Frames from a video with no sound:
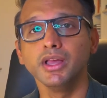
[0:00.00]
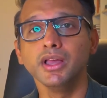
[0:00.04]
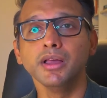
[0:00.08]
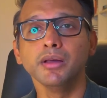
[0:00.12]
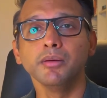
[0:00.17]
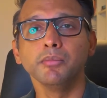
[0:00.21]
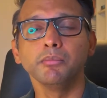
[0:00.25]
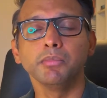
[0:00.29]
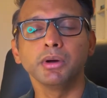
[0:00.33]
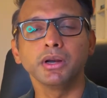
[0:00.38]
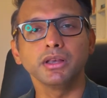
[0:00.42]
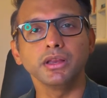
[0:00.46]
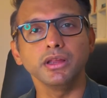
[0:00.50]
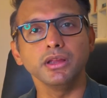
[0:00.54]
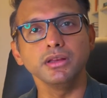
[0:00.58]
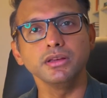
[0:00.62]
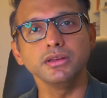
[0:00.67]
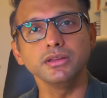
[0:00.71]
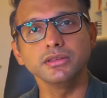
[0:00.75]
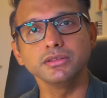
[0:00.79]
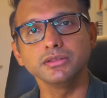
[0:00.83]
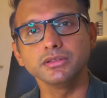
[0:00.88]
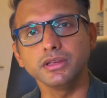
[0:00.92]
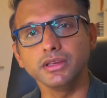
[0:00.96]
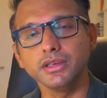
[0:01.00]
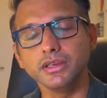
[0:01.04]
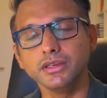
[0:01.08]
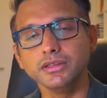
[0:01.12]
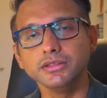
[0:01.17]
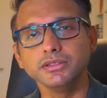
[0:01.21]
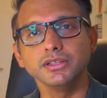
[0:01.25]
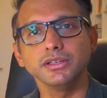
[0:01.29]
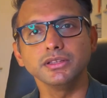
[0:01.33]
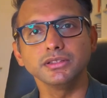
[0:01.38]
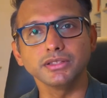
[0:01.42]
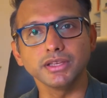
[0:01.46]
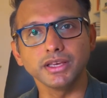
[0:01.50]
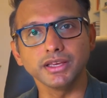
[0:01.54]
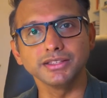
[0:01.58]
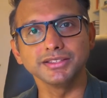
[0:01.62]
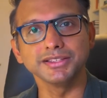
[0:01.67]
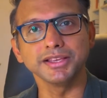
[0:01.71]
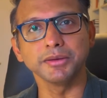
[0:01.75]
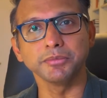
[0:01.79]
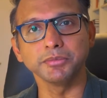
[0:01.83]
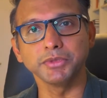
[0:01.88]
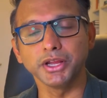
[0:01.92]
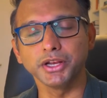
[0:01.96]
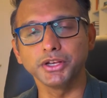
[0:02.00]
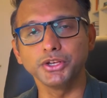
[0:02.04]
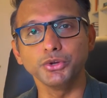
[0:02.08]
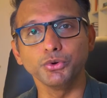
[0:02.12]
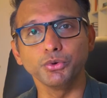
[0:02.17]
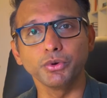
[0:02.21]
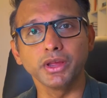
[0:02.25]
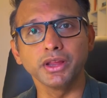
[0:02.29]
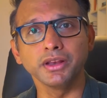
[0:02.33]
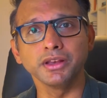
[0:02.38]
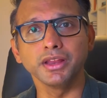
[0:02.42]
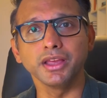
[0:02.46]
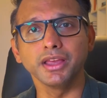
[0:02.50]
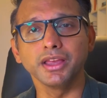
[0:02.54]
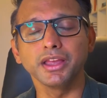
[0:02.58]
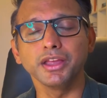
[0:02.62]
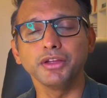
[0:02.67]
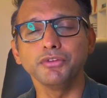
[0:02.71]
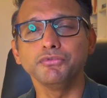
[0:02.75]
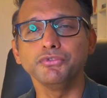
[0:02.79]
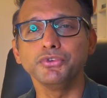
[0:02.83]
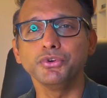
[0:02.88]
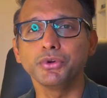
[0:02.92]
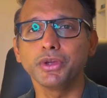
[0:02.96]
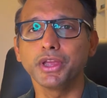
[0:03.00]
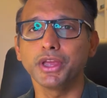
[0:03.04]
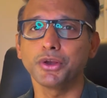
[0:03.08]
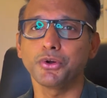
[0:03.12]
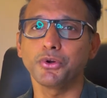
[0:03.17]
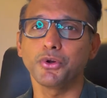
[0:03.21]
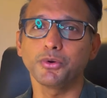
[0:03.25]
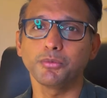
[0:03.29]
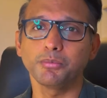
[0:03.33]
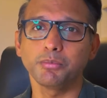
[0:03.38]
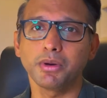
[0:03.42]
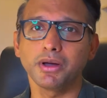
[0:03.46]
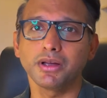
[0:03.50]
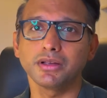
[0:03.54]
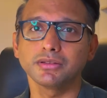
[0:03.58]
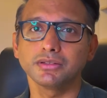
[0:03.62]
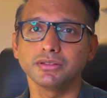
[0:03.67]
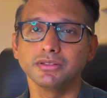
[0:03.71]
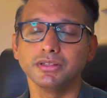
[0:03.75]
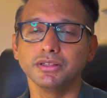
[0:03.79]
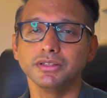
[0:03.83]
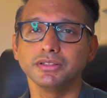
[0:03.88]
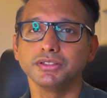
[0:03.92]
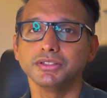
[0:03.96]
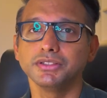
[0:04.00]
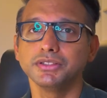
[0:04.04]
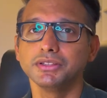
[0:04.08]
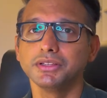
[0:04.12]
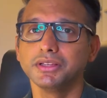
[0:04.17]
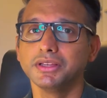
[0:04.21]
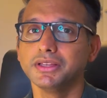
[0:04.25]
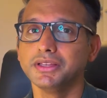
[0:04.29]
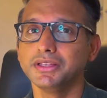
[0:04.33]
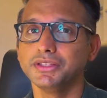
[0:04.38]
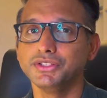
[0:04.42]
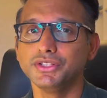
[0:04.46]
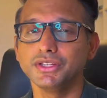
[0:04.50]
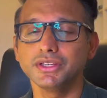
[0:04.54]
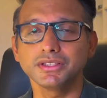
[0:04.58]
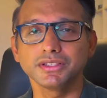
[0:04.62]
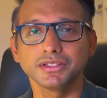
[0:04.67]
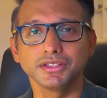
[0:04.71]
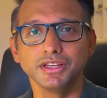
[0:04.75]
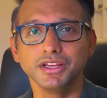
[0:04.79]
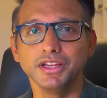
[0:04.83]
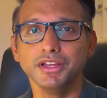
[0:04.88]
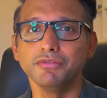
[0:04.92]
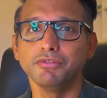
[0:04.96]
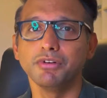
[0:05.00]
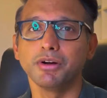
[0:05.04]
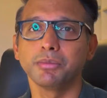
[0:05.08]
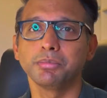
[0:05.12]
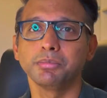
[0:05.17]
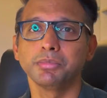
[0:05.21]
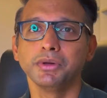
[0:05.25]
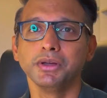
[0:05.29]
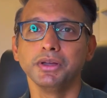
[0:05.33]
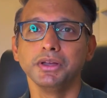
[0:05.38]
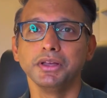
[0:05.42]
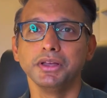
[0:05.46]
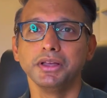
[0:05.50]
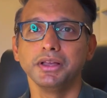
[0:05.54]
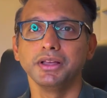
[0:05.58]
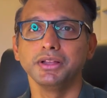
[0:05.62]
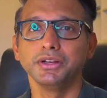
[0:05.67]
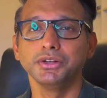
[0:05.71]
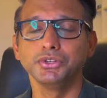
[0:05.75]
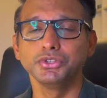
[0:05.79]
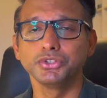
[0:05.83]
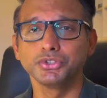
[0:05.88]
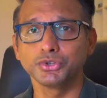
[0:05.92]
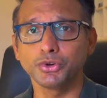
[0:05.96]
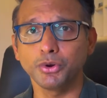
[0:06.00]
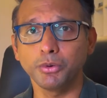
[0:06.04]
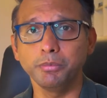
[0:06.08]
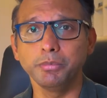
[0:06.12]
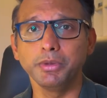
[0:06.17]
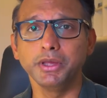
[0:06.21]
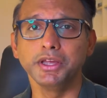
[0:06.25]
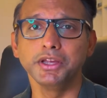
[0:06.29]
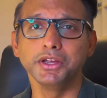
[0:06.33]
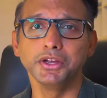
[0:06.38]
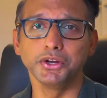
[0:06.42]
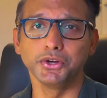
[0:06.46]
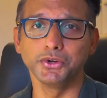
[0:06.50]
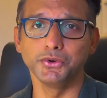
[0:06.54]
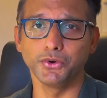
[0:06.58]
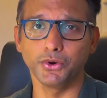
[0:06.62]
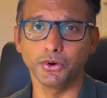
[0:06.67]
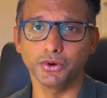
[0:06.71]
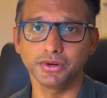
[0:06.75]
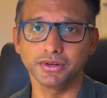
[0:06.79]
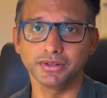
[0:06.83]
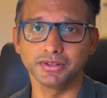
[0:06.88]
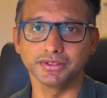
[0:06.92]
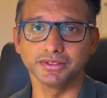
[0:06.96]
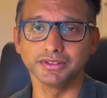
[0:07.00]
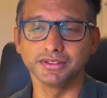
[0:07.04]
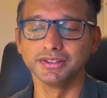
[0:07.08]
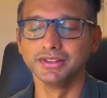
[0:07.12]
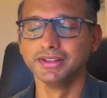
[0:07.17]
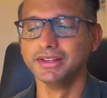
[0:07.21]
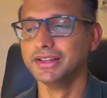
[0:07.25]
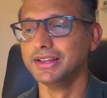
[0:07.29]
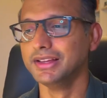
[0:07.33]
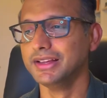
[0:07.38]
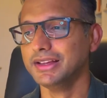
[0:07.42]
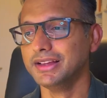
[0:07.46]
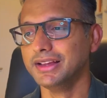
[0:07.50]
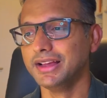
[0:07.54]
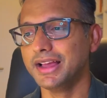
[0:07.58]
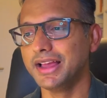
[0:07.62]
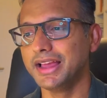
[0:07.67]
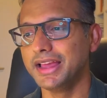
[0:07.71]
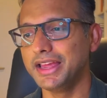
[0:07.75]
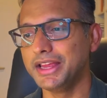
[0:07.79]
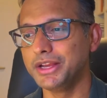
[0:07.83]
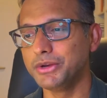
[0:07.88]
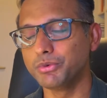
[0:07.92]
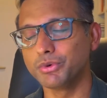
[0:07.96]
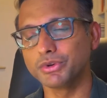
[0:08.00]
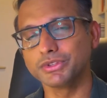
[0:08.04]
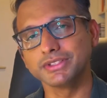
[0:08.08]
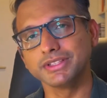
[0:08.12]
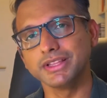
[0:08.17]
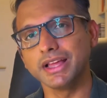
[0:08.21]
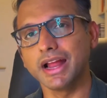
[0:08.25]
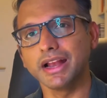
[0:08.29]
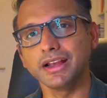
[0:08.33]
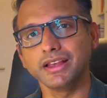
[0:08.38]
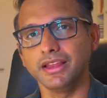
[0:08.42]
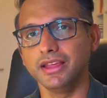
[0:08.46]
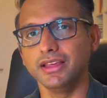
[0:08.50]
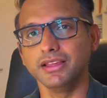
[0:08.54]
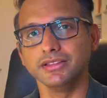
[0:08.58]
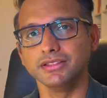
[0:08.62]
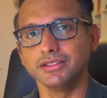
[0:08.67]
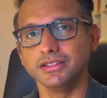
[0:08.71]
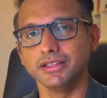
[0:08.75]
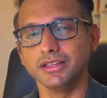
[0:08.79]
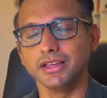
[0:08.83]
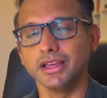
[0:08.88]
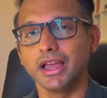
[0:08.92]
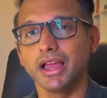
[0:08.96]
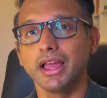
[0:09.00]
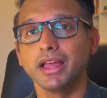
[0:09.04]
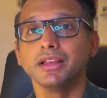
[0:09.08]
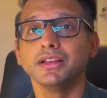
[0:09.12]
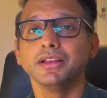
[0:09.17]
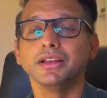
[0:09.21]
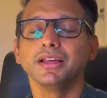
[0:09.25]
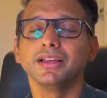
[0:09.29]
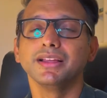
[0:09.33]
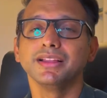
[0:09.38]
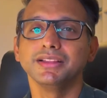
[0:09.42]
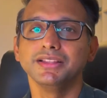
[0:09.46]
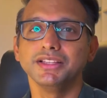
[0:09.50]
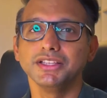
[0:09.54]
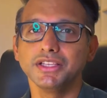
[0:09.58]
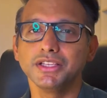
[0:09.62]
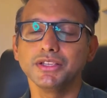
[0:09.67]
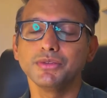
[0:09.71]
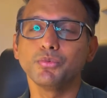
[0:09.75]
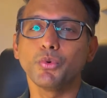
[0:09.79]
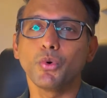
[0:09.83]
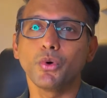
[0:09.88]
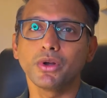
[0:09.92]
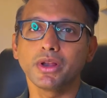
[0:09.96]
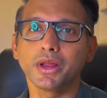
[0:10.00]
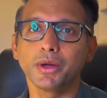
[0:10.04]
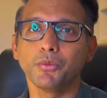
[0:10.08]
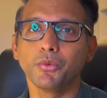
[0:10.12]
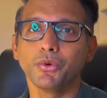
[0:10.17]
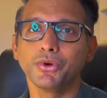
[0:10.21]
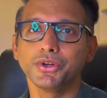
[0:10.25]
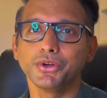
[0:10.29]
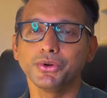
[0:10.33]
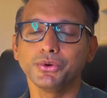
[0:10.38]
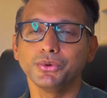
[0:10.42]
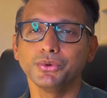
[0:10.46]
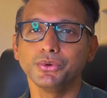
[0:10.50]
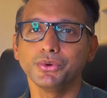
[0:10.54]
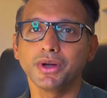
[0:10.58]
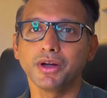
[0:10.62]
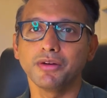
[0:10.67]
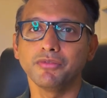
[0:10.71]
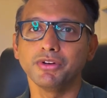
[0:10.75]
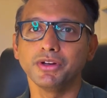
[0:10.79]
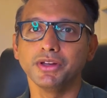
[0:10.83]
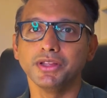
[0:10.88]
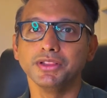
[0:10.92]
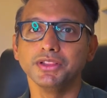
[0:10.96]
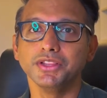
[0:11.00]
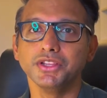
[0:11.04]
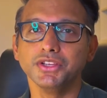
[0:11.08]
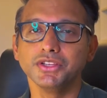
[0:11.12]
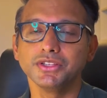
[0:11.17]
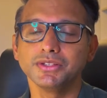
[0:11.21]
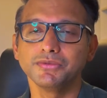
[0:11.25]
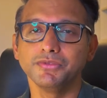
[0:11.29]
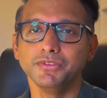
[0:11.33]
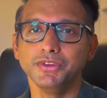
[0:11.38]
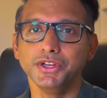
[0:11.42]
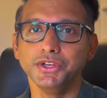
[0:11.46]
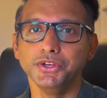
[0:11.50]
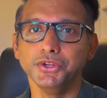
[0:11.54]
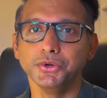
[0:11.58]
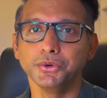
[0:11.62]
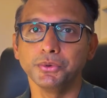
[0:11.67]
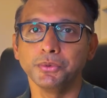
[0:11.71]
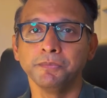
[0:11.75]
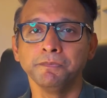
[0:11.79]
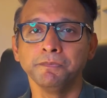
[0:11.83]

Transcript: but it is the easiest exam that you can take. If you cannot pass this, just give up. Stop being a doctor. It was that easy, and this is what I wanted to cover in this video.